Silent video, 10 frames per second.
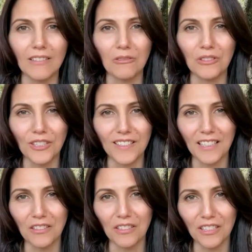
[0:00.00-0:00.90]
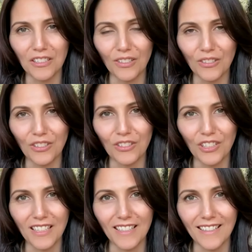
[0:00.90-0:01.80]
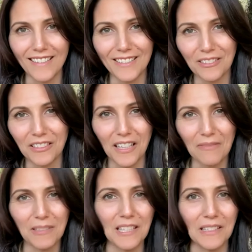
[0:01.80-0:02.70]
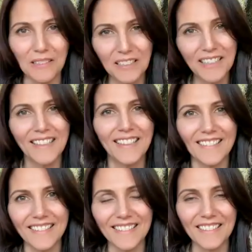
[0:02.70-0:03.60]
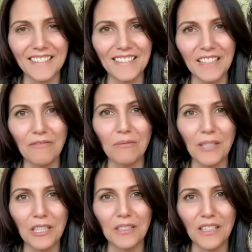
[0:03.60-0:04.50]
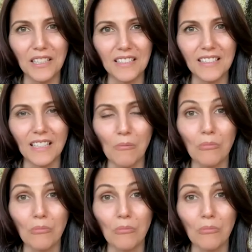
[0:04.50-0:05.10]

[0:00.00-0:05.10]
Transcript: organisation, and so she sort of gave me the information that it's